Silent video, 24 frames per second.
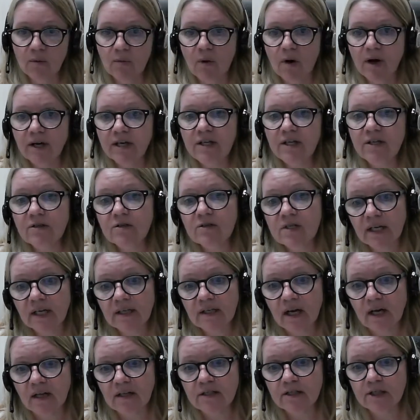want to use
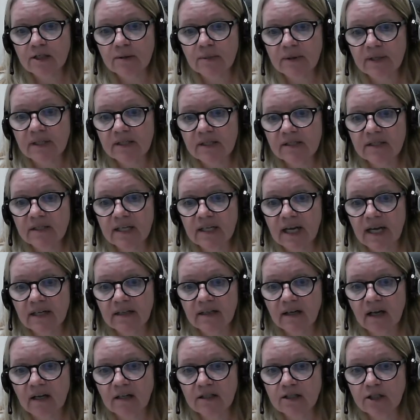technology because
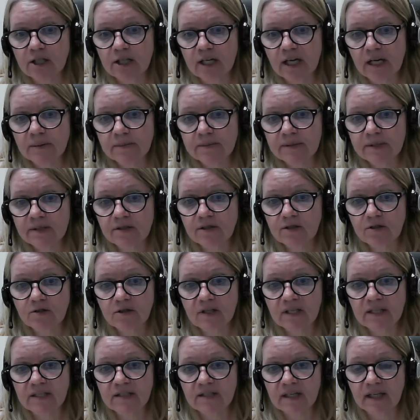technology helps us do
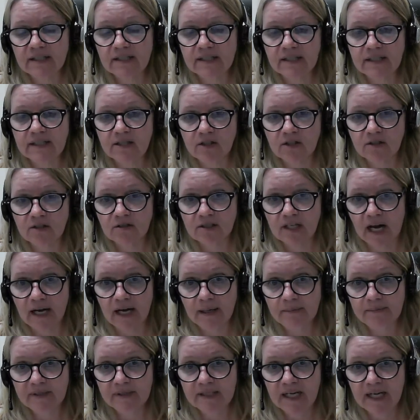things like digital
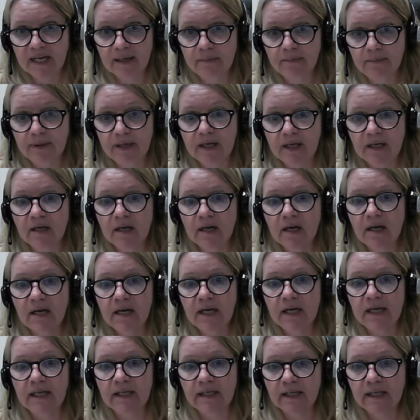time stamping,
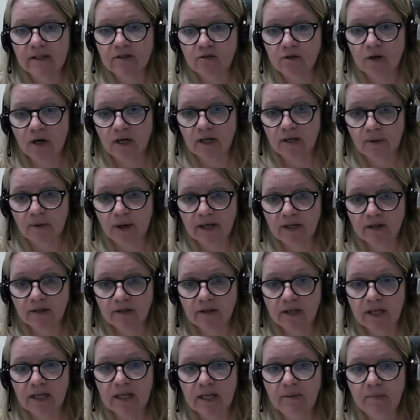electronic
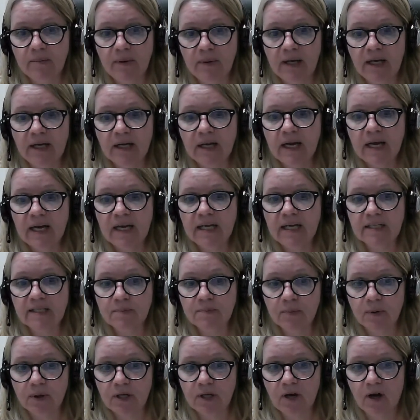record keeping.
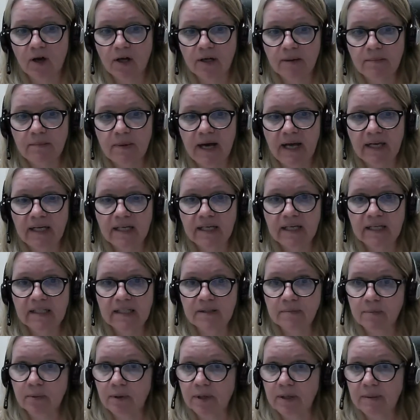It's pretty automatic,
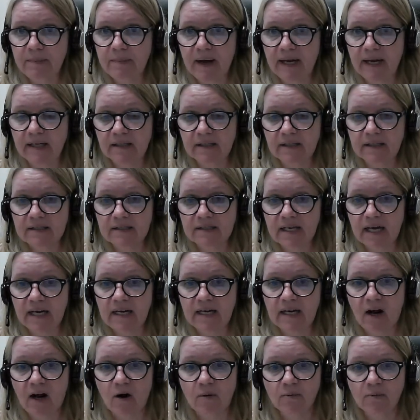it's pretty painless,
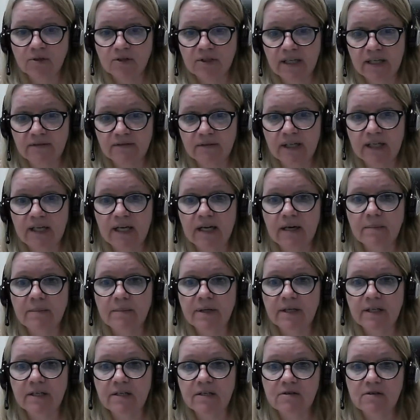and almost every
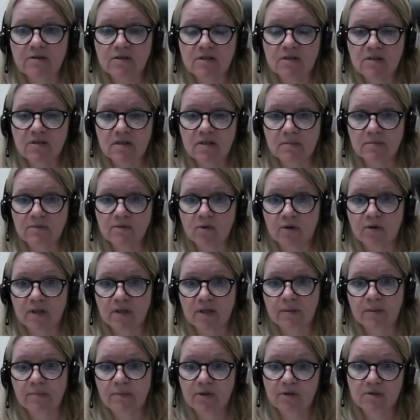company uses some sort
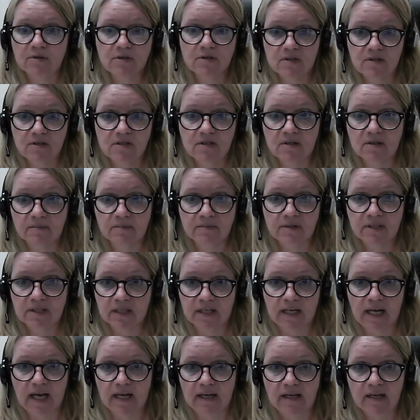of computer system
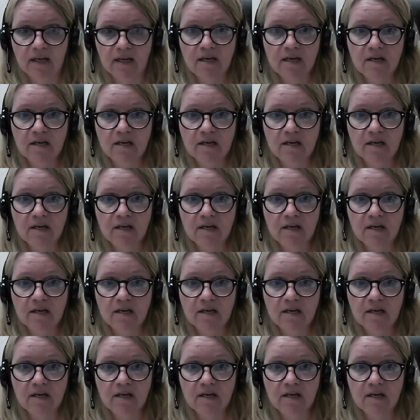today.